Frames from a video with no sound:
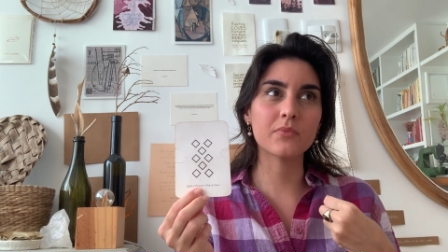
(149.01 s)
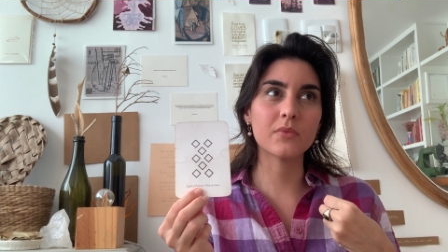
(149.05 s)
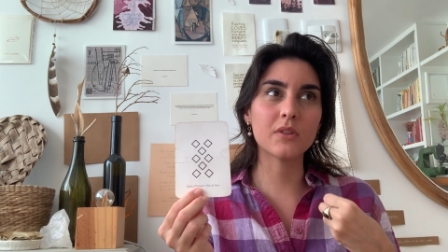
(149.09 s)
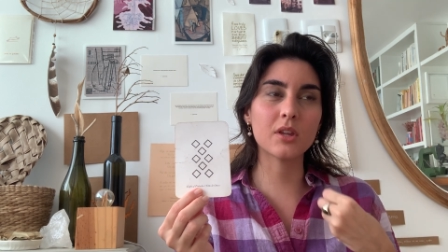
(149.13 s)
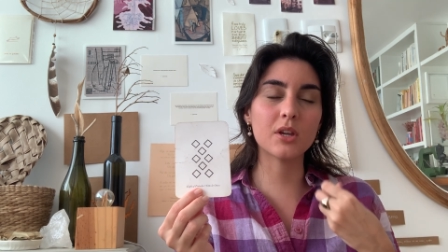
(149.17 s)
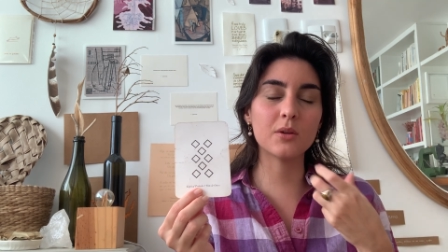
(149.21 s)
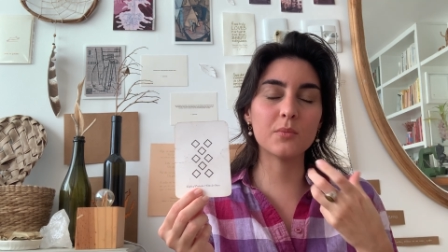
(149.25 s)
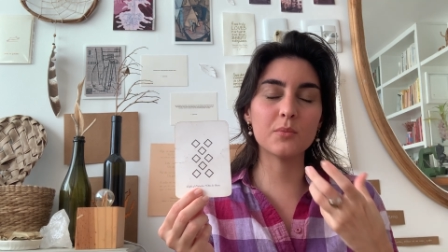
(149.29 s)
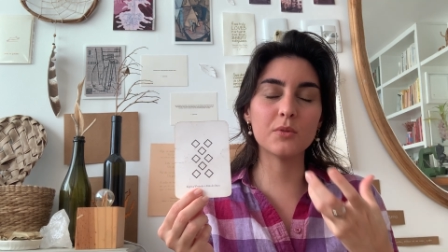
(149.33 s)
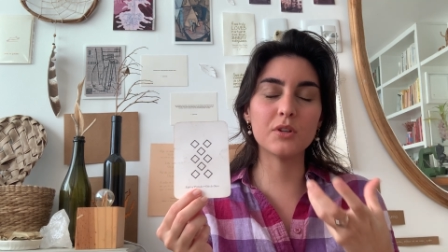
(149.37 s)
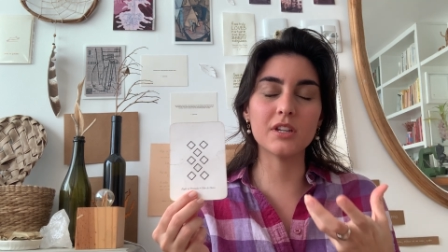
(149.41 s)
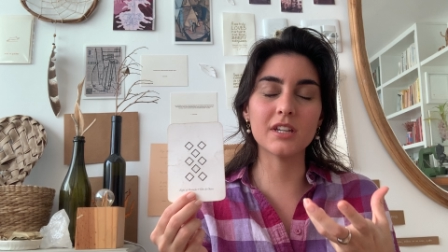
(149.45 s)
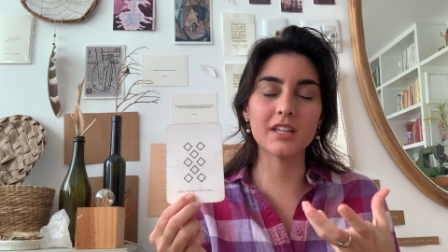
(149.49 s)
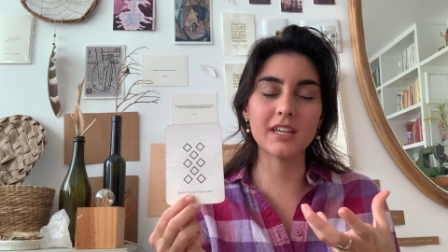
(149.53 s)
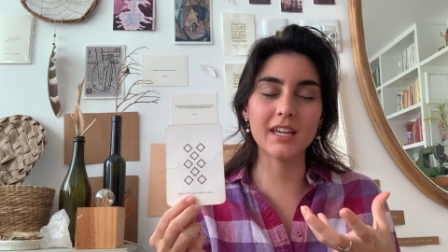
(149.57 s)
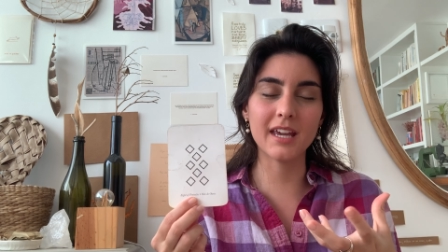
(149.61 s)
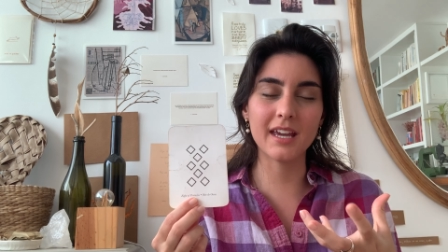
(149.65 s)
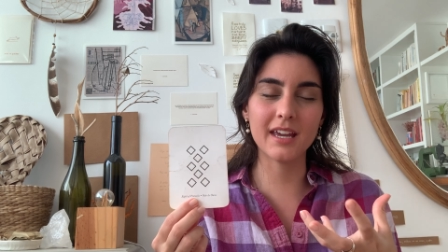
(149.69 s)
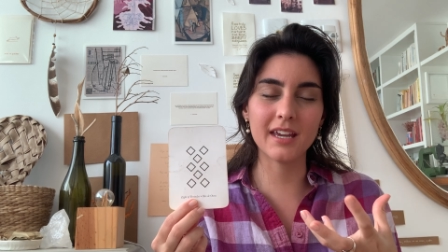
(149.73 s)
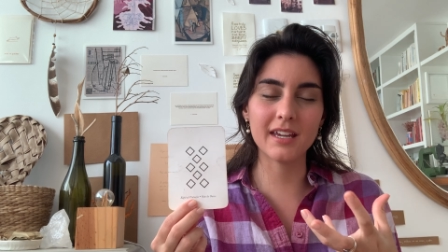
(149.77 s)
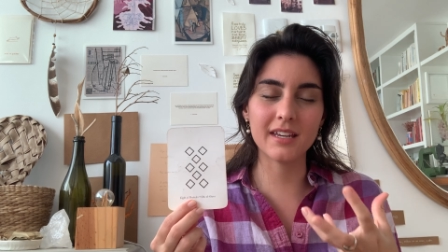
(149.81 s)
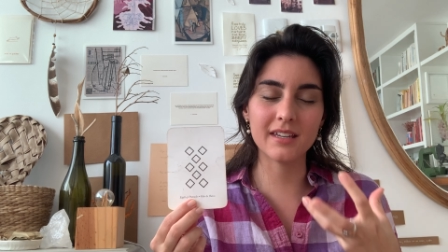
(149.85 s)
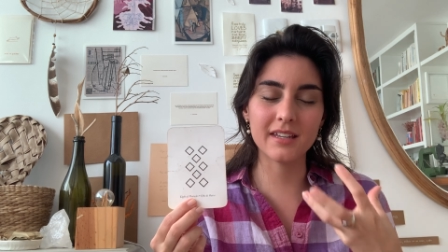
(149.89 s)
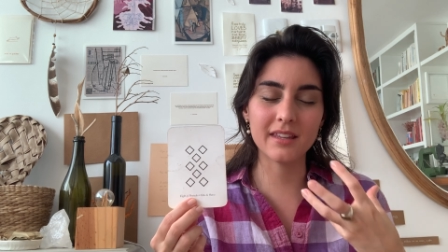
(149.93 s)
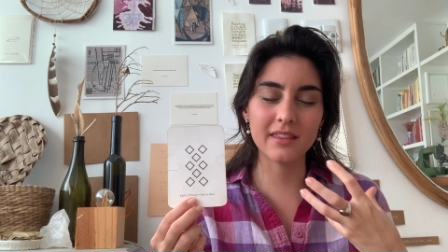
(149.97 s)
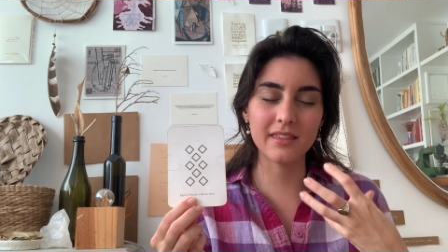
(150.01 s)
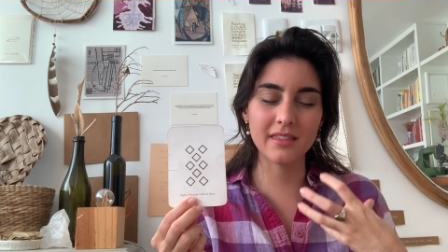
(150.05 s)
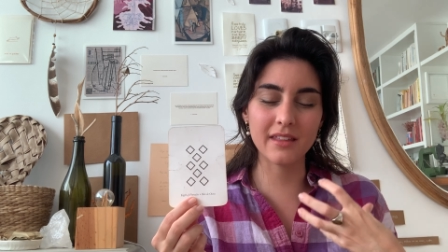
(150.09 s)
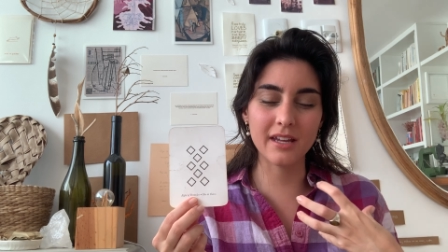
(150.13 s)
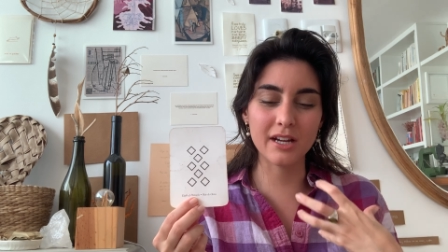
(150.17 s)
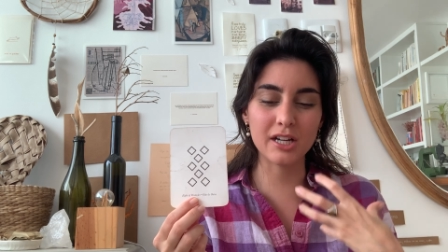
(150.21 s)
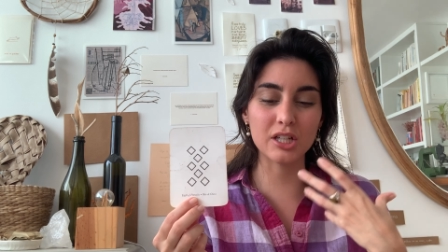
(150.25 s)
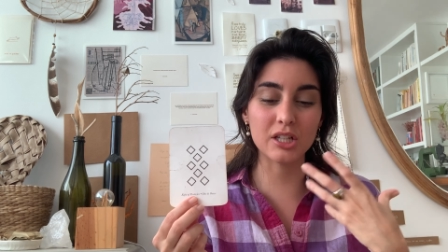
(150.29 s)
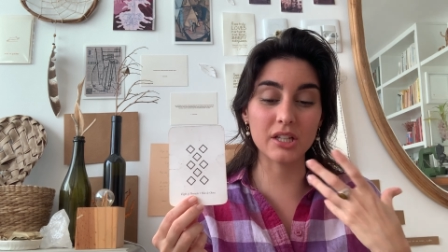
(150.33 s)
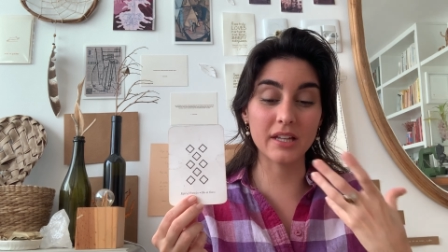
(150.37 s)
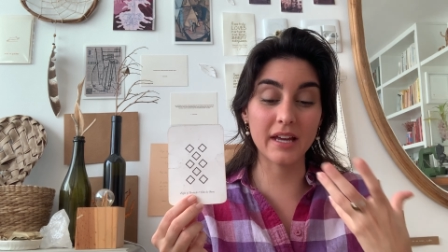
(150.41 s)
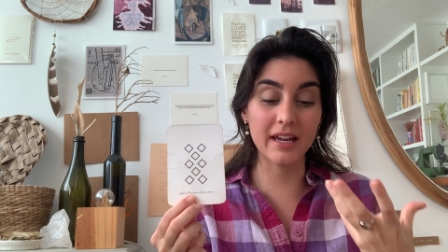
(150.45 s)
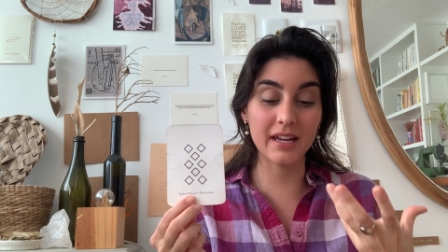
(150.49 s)
communicate
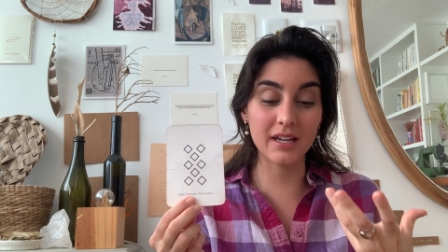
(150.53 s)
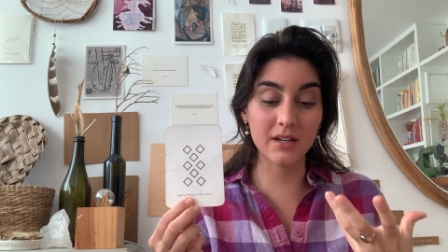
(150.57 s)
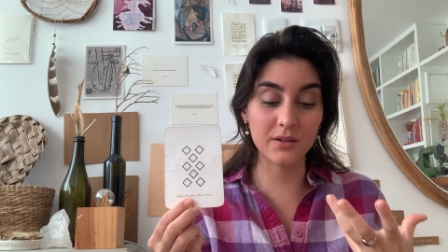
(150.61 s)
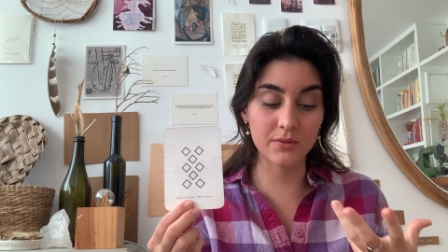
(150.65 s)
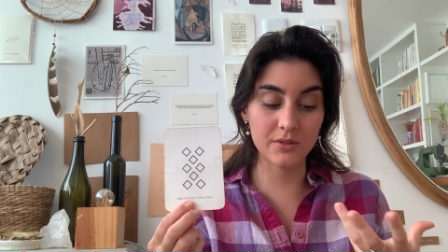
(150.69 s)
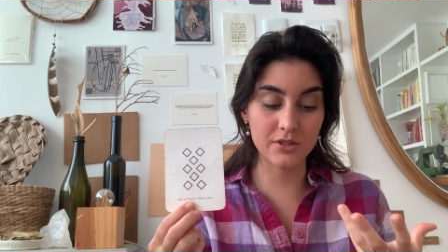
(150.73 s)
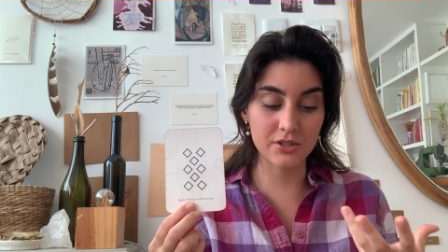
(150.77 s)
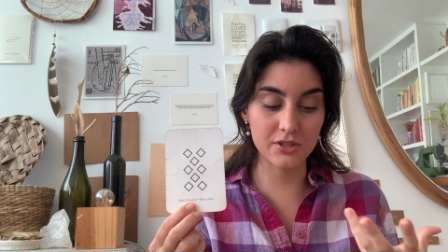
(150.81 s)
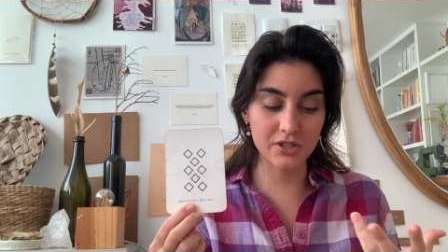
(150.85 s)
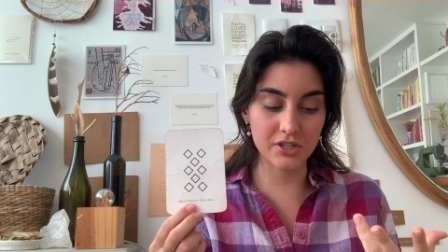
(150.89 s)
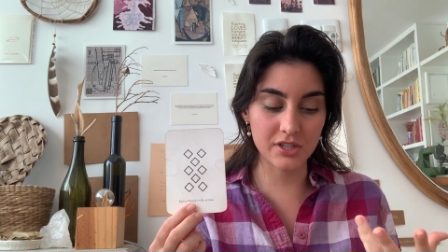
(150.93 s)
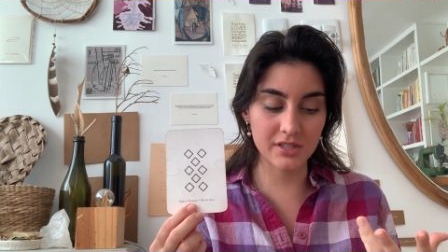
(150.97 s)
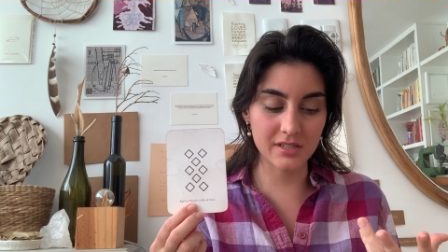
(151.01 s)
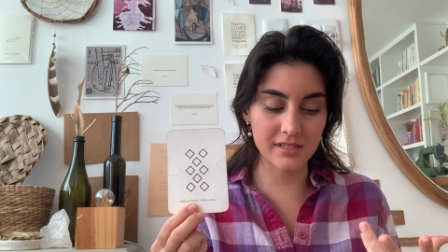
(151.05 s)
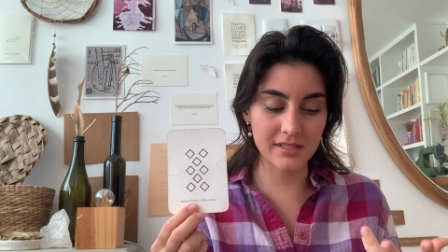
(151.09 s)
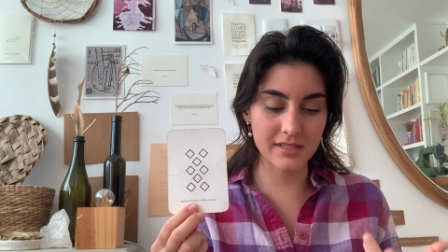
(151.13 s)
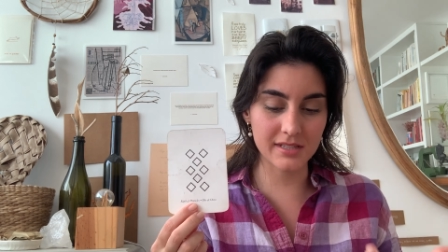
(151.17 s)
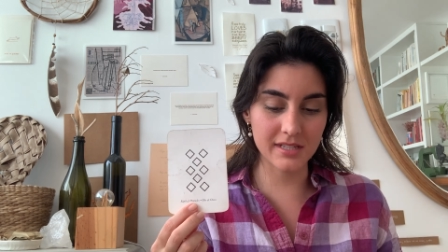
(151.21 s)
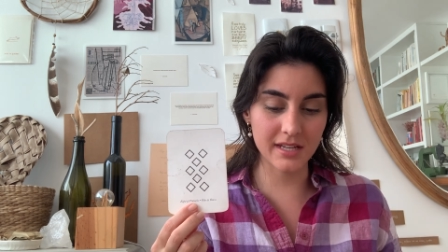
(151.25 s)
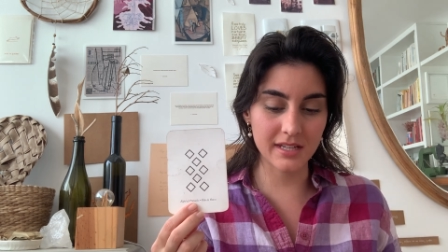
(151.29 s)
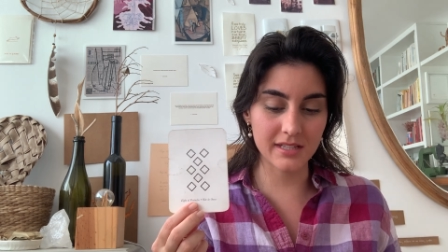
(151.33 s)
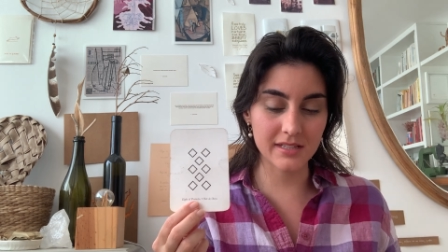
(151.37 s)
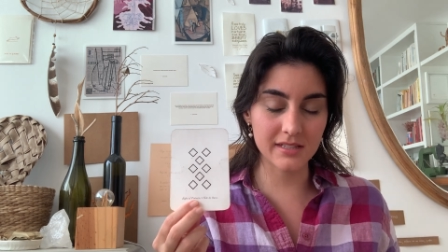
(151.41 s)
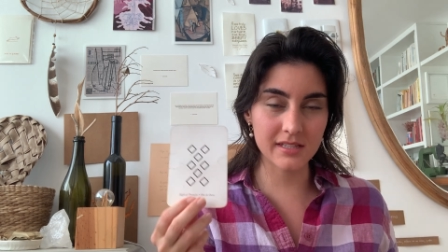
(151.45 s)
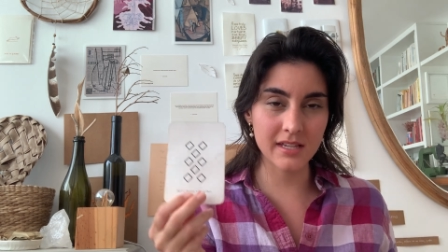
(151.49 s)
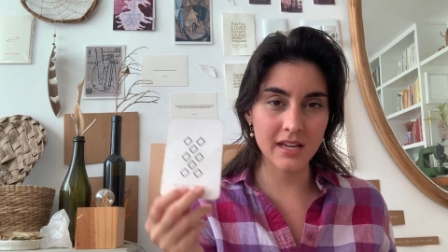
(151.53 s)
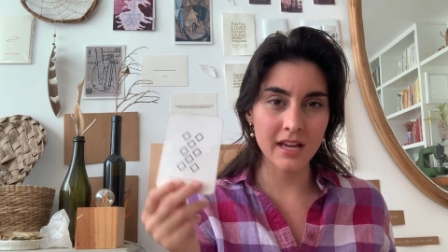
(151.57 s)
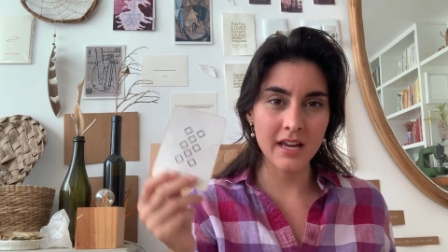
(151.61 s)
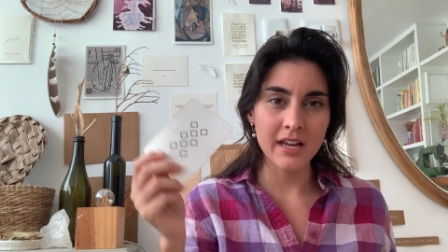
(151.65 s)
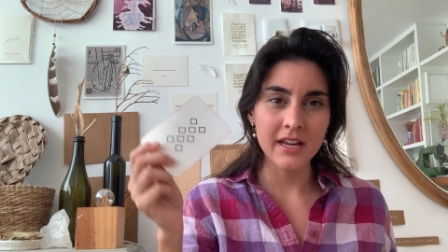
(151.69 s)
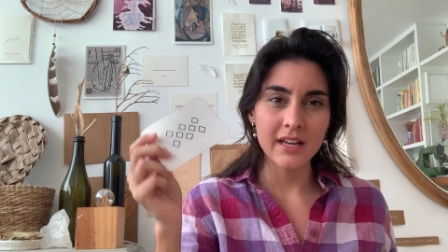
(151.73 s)
their language, in a sense.